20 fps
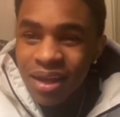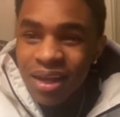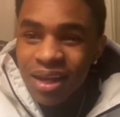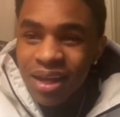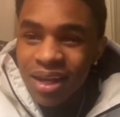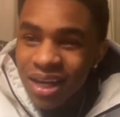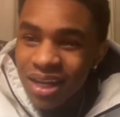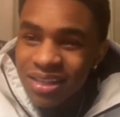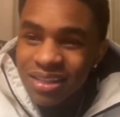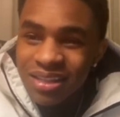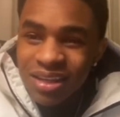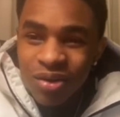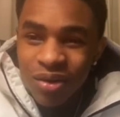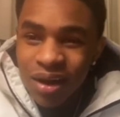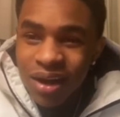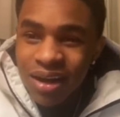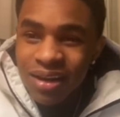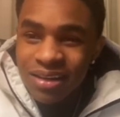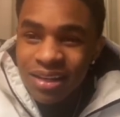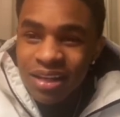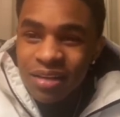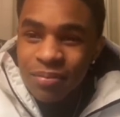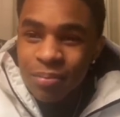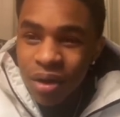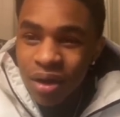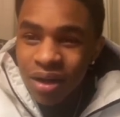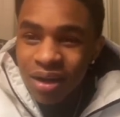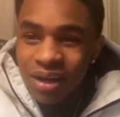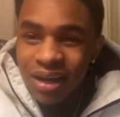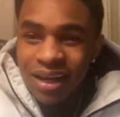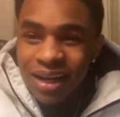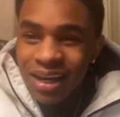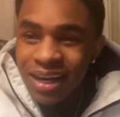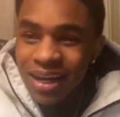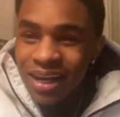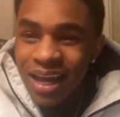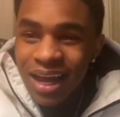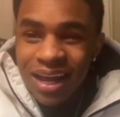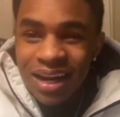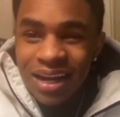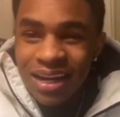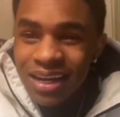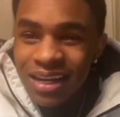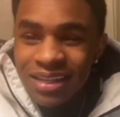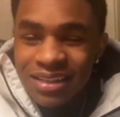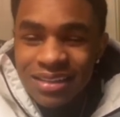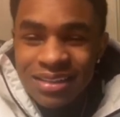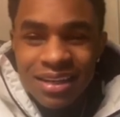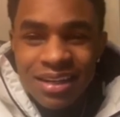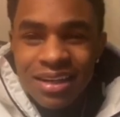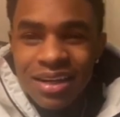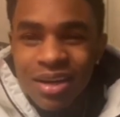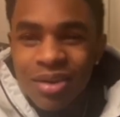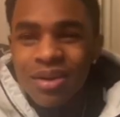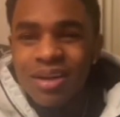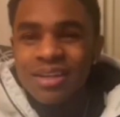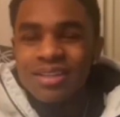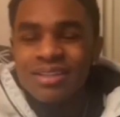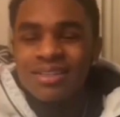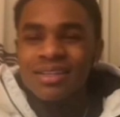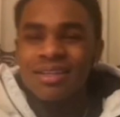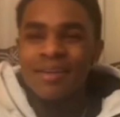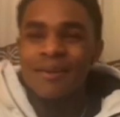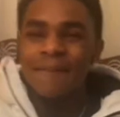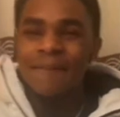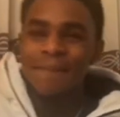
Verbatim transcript: That's the craziest part. Like, a lot of niggas didn't know that shit.